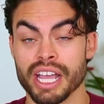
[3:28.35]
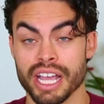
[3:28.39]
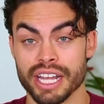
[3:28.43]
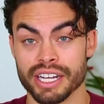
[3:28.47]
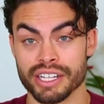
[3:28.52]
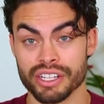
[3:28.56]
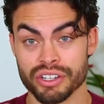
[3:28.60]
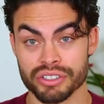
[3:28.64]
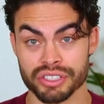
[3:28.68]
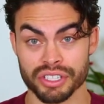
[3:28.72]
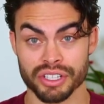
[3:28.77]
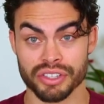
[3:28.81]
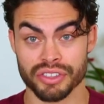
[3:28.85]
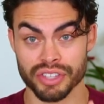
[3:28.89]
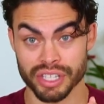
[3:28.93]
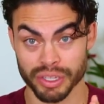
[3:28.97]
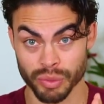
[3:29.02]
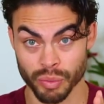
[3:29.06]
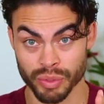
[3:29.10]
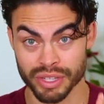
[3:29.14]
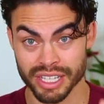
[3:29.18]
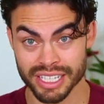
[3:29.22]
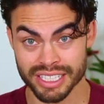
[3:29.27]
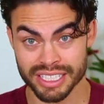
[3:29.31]
And here's the
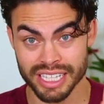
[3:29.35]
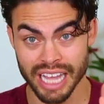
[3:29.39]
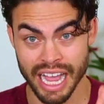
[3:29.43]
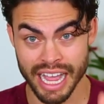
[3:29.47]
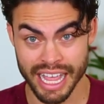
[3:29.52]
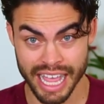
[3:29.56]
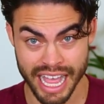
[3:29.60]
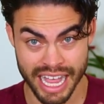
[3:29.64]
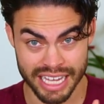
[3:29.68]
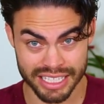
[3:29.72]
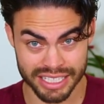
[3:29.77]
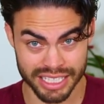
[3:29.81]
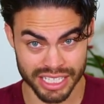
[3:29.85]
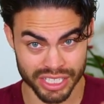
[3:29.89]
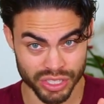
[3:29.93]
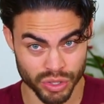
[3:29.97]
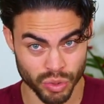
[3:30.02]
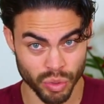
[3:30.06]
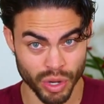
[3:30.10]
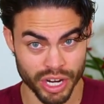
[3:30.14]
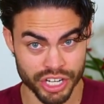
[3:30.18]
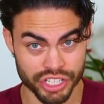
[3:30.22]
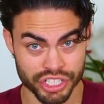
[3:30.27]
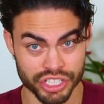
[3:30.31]
thing, when this guy asked this
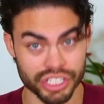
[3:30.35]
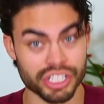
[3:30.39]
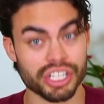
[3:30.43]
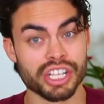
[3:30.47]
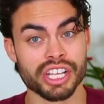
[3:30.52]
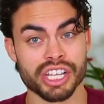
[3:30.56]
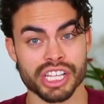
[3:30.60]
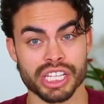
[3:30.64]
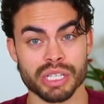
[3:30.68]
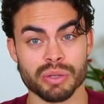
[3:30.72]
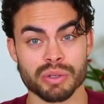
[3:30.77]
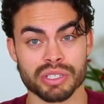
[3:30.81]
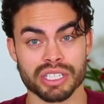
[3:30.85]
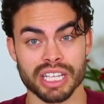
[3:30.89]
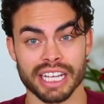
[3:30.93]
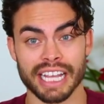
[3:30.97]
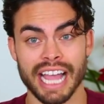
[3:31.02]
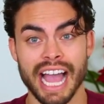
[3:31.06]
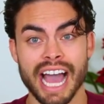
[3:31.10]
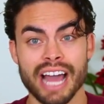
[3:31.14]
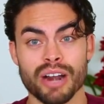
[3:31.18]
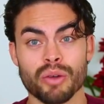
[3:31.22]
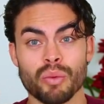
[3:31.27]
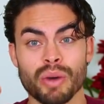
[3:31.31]
question, he was
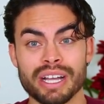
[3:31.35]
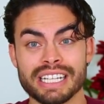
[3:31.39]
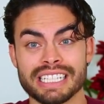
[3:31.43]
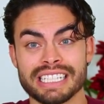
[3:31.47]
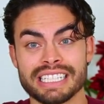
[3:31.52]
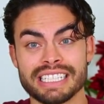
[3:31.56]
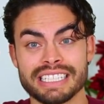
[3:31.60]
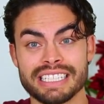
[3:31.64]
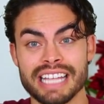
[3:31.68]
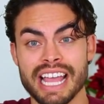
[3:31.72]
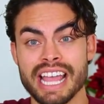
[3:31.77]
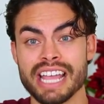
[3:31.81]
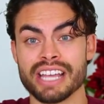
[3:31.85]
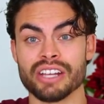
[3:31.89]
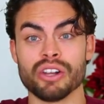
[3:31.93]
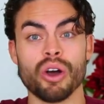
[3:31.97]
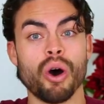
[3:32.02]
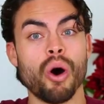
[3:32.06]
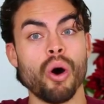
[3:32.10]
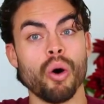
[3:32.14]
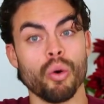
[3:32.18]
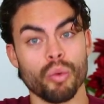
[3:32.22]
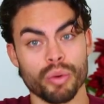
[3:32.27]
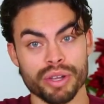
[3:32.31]
like, how do I stay and
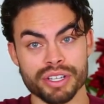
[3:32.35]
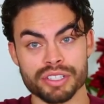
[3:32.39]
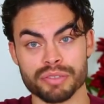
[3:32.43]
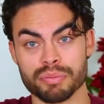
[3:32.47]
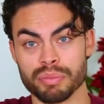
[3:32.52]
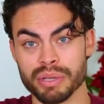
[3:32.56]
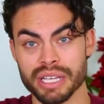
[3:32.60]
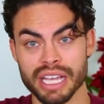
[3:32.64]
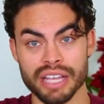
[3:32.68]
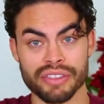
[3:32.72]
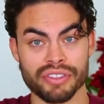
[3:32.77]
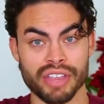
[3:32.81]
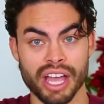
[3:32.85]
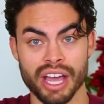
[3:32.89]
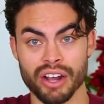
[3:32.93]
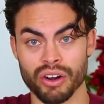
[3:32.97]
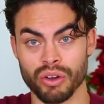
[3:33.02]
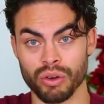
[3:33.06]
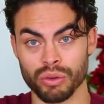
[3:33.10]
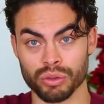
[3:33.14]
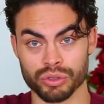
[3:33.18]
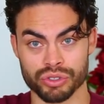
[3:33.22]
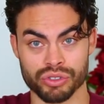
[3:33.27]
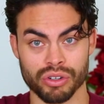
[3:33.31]
always be at
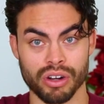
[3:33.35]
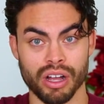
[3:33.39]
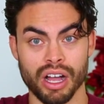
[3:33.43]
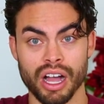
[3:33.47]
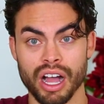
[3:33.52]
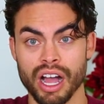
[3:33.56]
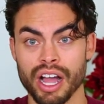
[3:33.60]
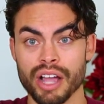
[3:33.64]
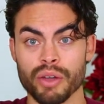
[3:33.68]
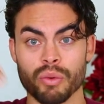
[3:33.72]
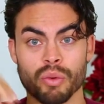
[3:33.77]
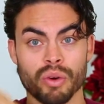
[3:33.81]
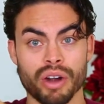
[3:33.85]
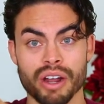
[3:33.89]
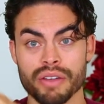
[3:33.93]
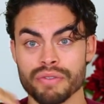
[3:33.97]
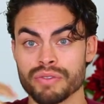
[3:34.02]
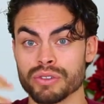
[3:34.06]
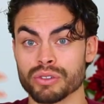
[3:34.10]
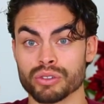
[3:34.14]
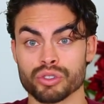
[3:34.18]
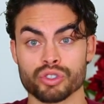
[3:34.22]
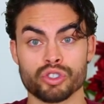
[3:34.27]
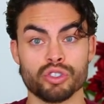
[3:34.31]
that ultra high where I
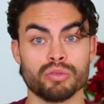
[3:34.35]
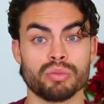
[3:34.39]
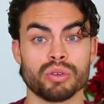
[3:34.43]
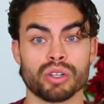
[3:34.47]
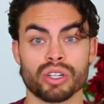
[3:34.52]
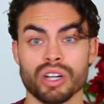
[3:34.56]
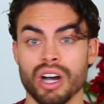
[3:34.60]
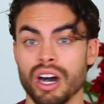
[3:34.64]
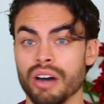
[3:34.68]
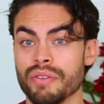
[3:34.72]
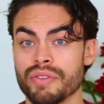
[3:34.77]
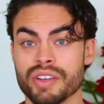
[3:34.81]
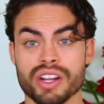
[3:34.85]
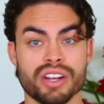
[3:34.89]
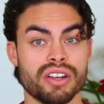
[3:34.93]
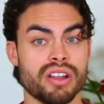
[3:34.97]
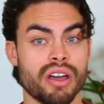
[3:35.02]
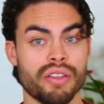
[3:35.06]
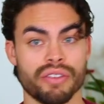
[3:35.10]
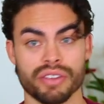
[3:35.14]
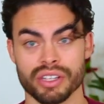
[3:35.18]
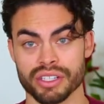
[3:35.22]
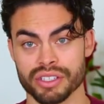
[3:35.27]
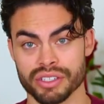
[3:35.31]
feel super confident,
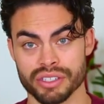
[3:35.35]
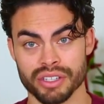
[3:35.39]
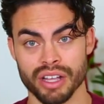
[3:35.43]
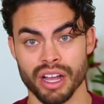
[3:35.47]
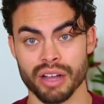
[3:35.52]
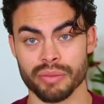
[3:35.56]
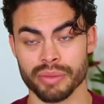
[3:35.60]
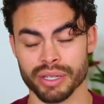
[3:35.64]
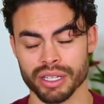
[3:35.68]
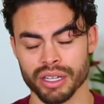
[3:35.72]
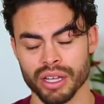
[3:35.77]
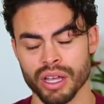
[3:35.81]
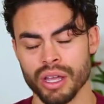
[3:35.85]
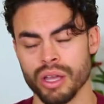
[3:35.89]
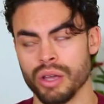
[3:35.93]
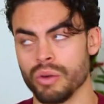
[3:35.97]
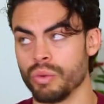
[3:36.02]
nothing can stop me?